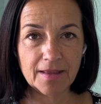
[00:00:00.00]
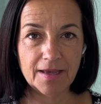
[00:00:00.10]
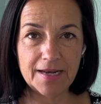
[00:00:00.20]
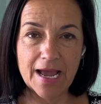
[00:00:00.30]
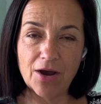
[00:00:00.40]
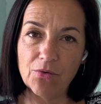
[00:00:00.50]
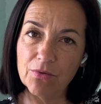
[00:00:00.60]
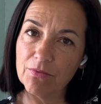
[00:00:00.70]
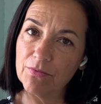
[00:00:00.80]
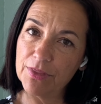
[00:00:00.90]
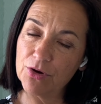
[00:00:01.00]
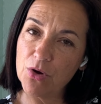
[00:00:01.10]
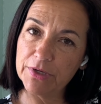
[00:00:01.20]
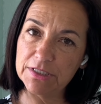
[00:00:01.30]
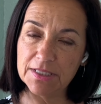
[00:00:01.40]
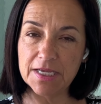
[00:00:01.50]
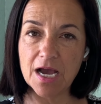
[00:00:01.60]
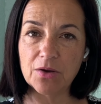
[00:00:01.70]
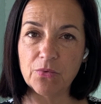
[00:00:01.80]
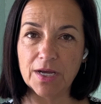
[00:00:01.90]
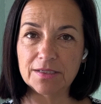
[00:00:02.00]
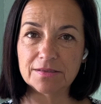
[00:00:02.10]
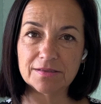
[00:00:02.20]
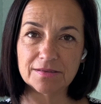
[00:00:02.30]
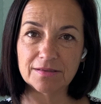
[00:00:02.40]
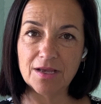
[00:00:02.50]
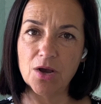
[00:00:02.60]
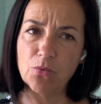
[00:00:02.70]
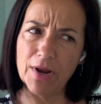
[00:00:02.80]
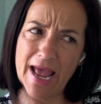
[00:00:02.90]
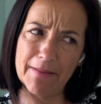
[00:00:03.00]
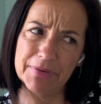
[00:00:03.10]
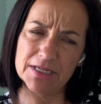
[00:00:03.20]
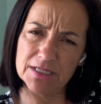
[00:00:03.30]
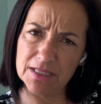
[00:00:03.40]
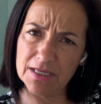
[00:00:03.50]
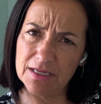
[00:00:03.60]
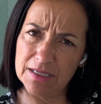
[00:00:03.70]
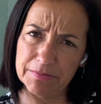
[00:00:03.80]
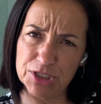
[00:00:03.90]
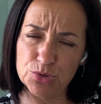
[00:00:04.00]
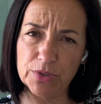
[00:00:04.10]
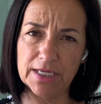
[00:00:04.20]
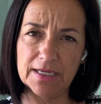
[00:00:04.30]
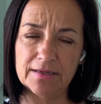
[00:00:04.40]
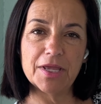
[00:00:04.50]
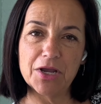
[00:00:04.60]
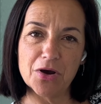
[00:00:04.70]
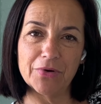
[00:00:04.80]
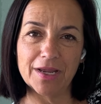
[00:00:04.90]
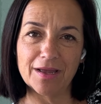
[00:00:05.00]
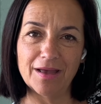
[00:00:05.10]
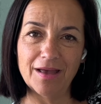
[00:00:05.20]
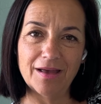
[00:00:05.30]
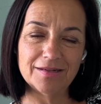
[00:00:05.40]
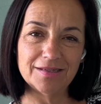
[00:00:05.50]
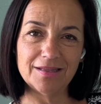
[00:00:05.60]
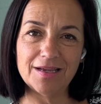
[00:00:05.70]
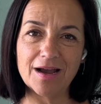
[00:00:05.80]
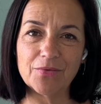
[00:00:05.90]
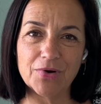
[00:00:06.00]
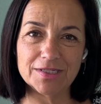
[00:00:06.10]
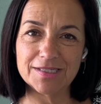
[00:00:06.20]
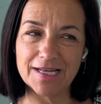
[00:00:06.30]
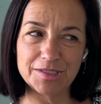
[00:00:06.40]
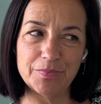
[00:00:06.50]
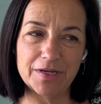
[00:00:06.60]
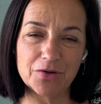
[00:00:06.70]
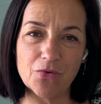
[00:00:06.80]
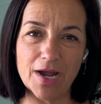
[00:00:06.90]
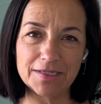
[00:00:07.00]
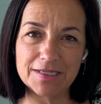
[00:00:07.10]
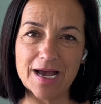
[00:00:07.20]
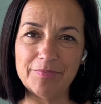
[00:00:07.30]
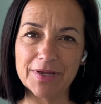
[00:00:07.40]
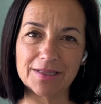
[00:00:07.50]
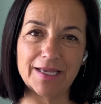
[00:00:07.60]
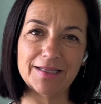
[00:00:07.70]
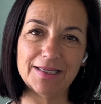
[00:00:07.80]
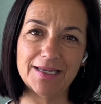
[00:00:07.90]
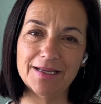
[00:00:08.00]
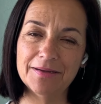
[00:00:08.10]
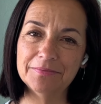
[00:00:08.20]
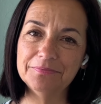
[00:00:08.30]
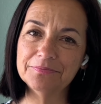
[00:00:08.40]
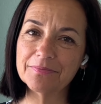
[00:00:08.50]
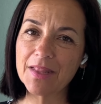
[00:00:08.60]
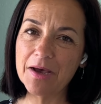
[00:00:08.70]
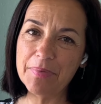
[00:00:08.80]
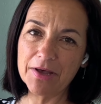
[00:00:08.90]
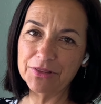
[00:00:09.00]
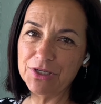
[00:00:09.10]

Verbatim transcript: Now they're going to the young ones. What happened to the in between? Where are they going to the young ones? That's been quite a topic lately about the